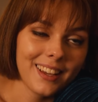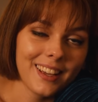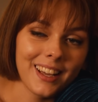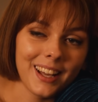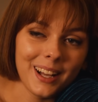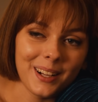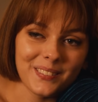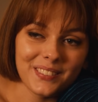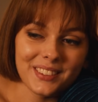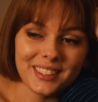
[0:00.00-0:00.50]

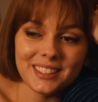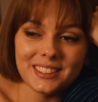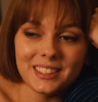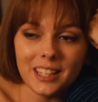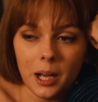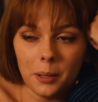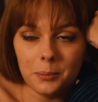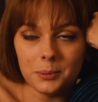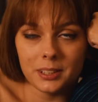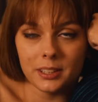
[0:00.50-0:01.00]
How many
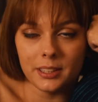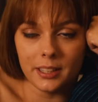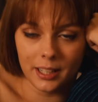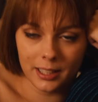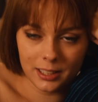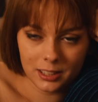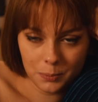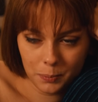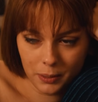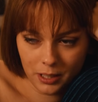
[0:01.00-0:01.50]
times can I
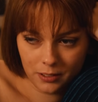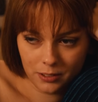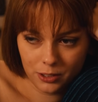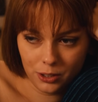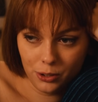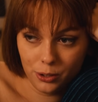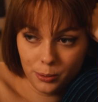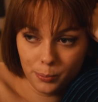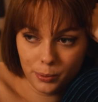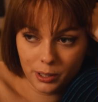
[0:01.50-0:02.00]
expect
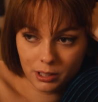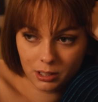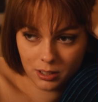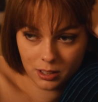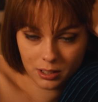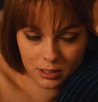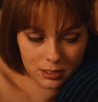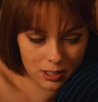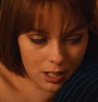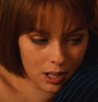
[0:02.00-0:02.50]
you to bring
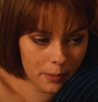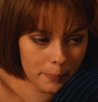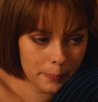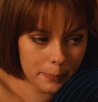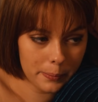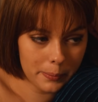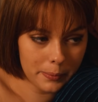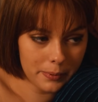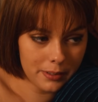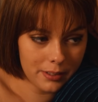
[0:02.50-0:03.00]
this
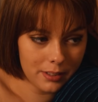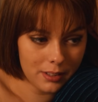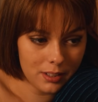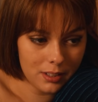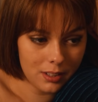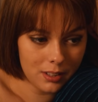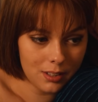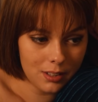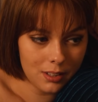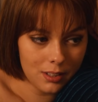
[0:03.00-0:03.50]
up?
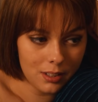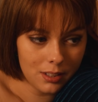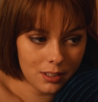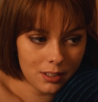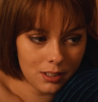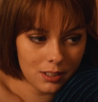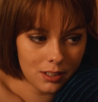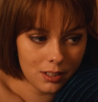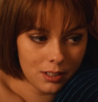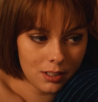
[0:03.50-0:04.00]
Probably
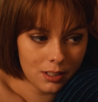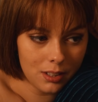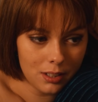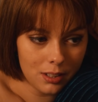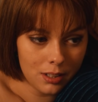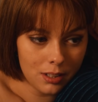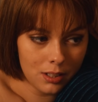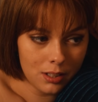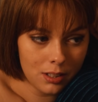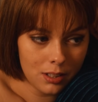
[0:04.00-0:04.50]
just two or
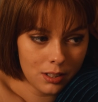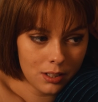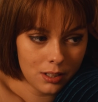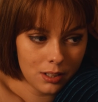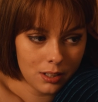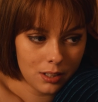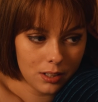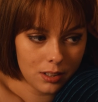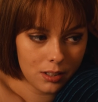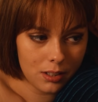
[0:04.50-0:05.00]
three hundred more.
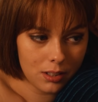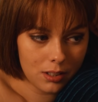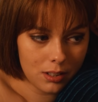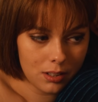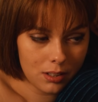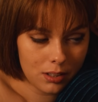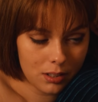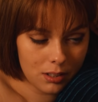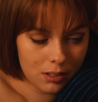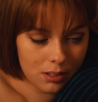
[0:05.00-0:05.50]

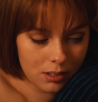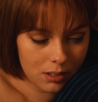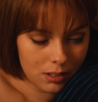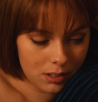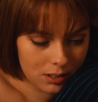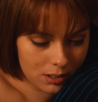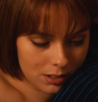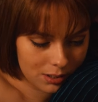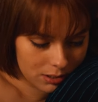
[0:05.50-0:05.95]
Ugh.